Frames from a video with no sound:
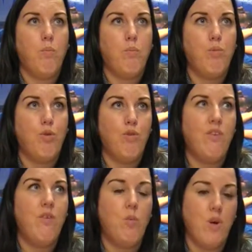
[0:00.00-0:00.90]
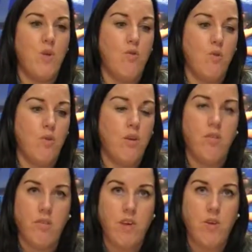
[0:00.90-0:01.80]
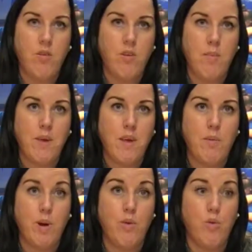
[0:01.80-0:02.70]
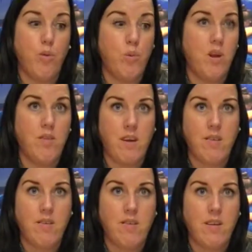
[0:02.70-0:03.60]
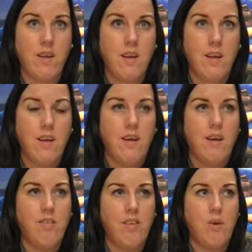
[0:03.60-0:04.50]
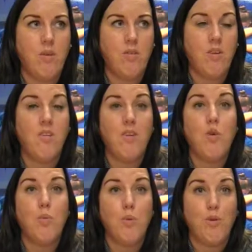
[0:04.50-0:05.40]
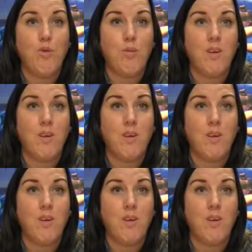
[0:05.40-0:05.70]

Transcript: proving that we could do things in that UTEP game and on the road win at Texas State has allowed us to continue to push them.